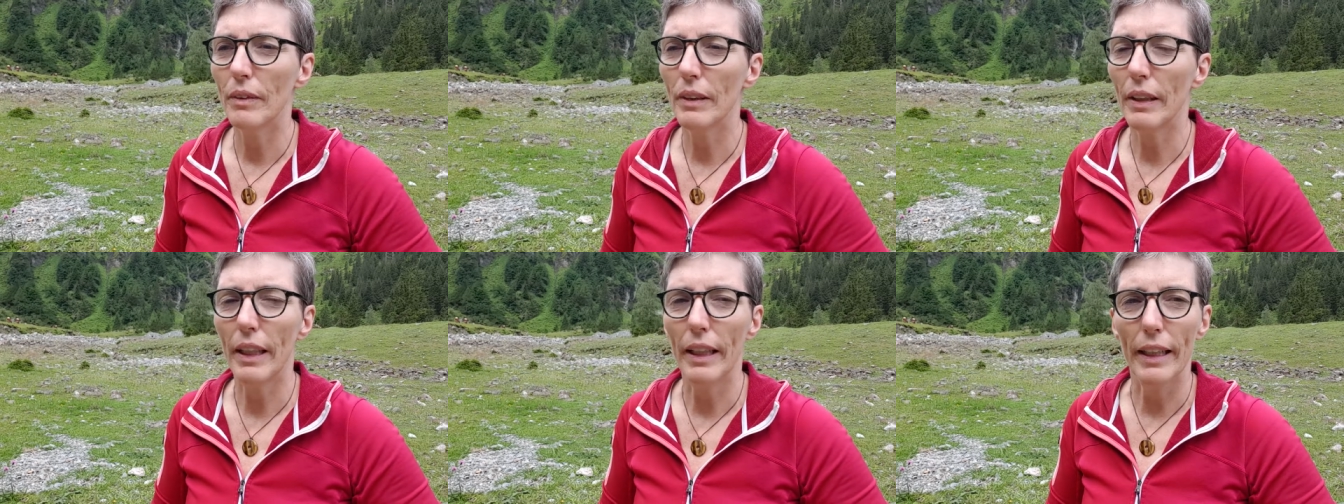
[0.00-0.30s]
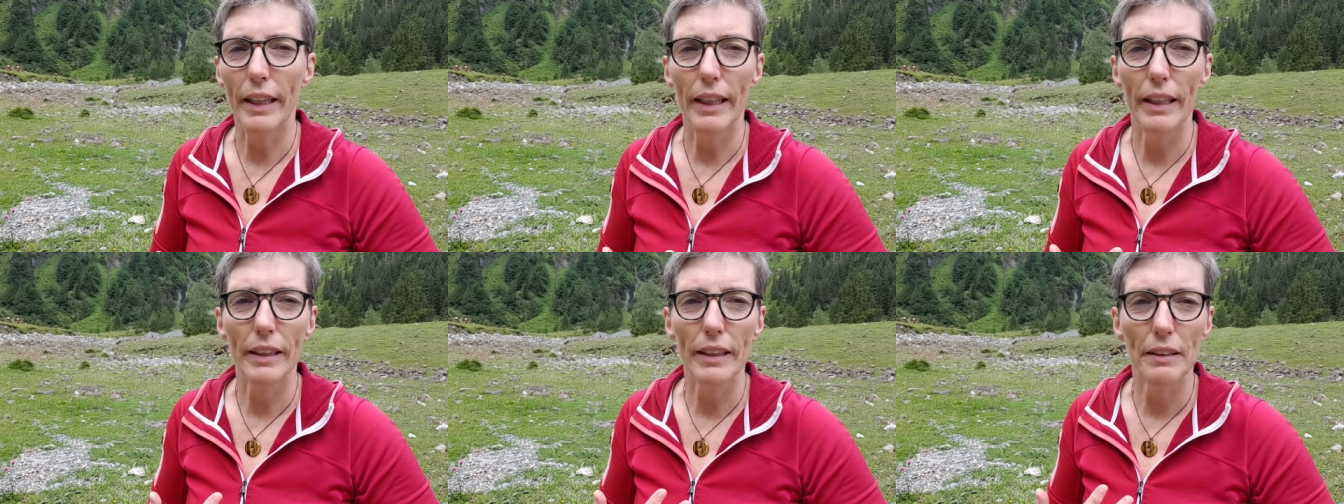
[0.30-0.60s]

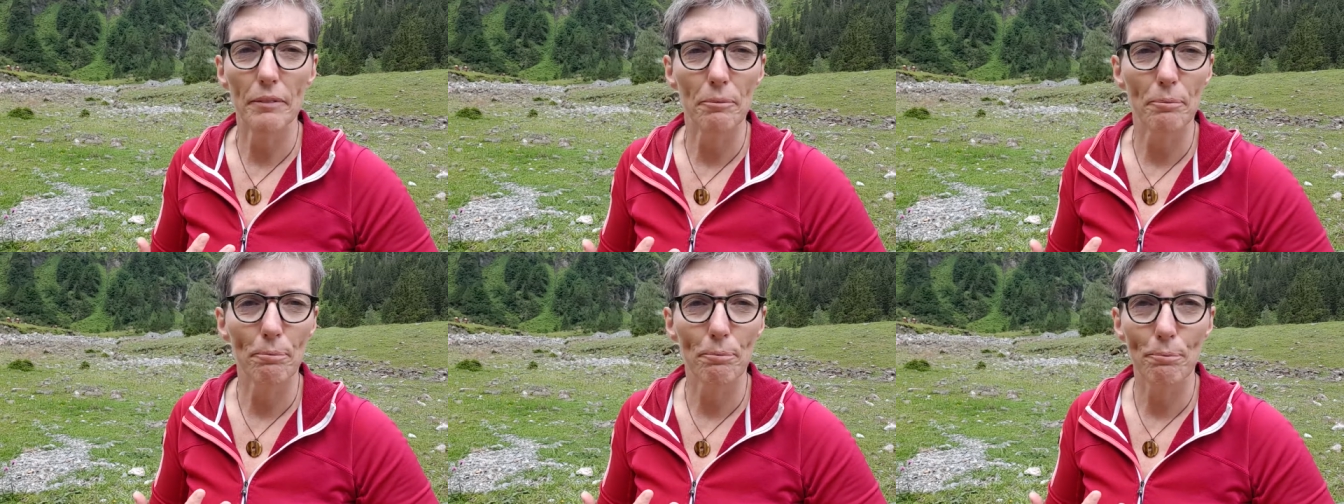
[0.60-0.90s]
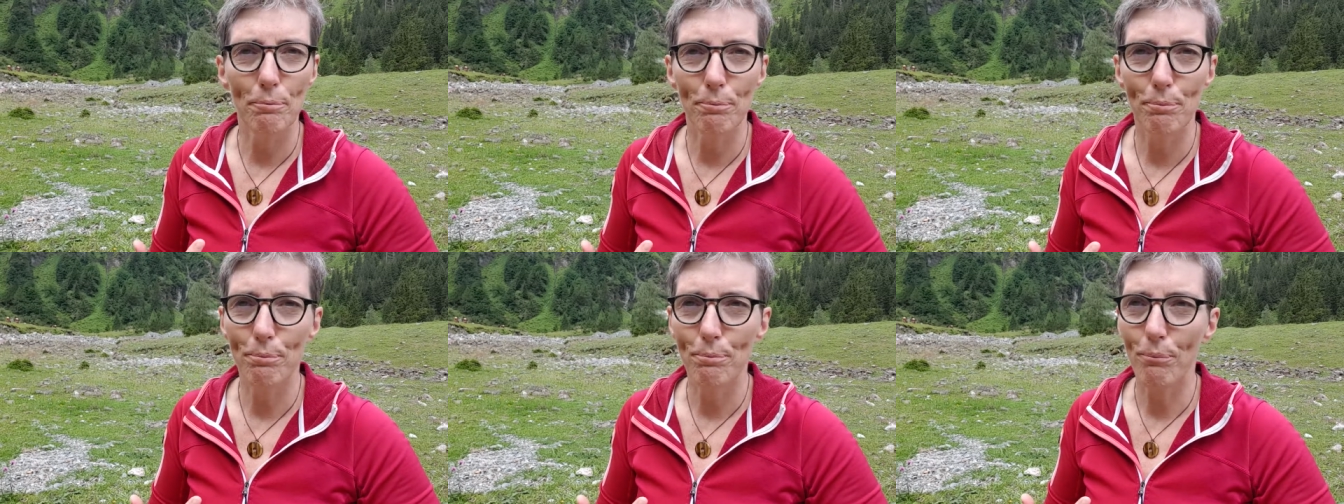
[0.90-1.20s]
in
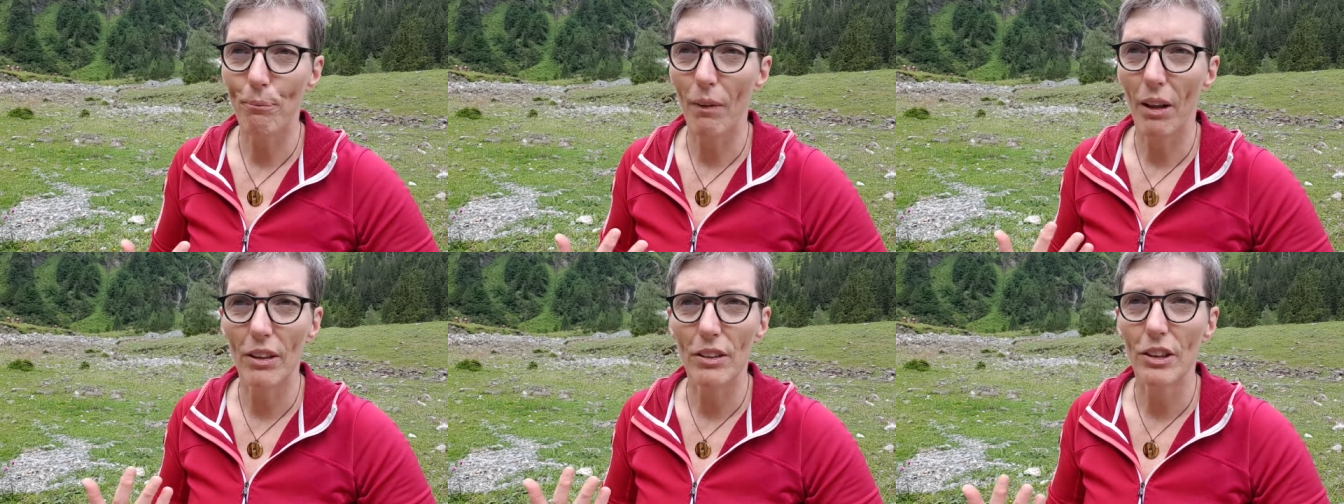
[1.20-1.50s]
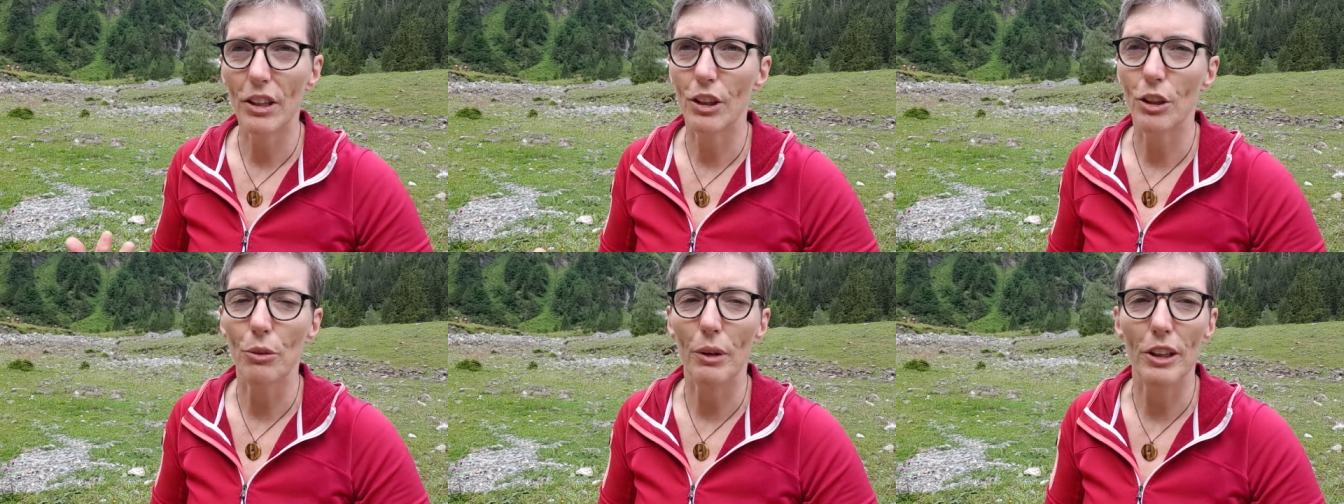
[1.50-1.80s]

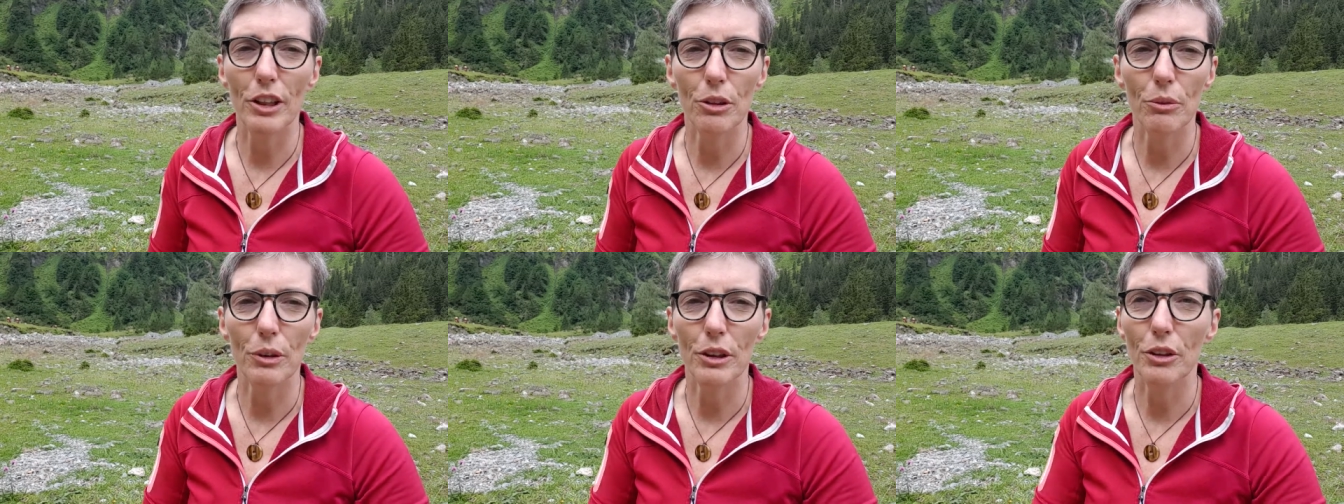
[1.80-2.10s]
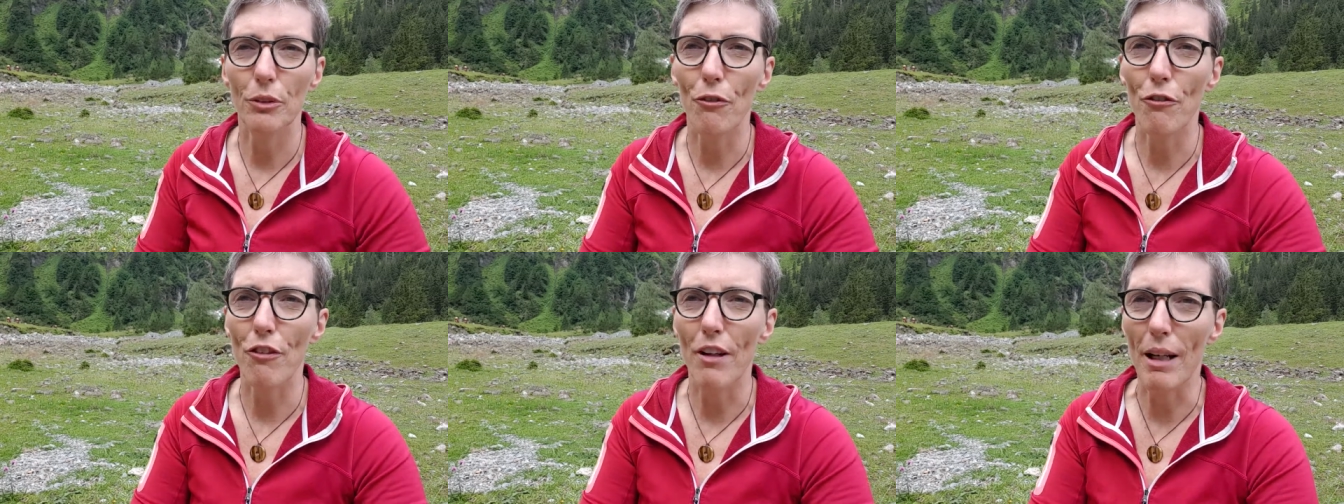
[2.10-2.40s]
situation with
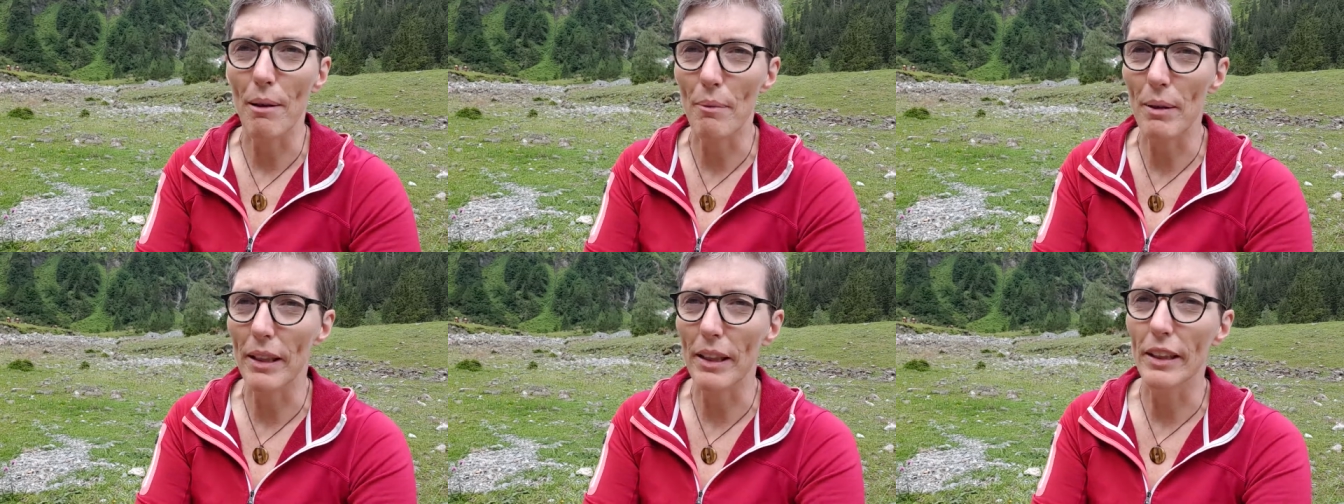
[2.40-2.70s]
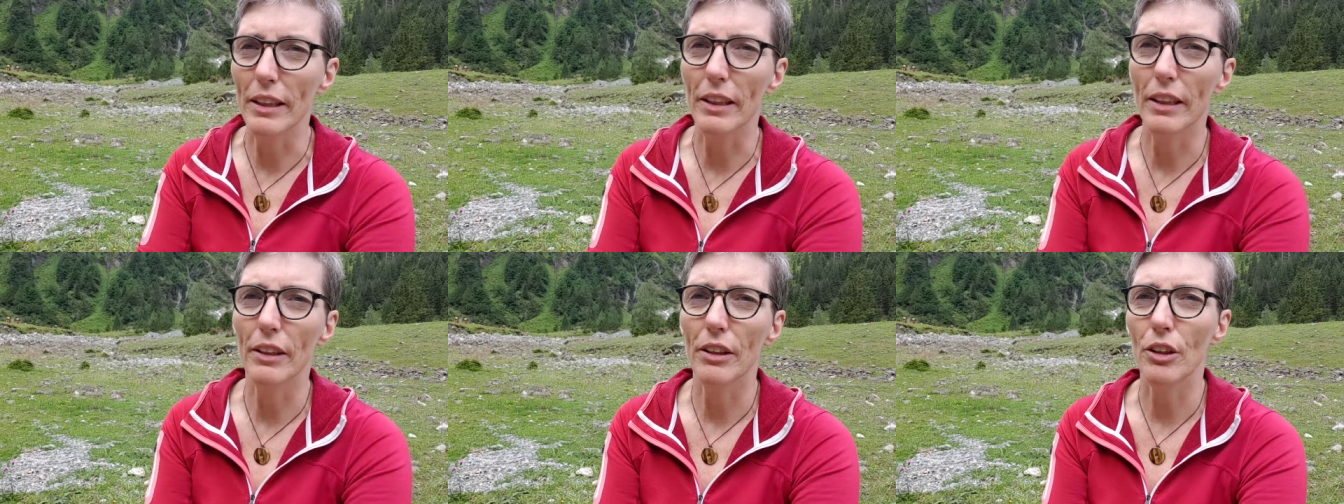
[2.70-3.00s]
your family,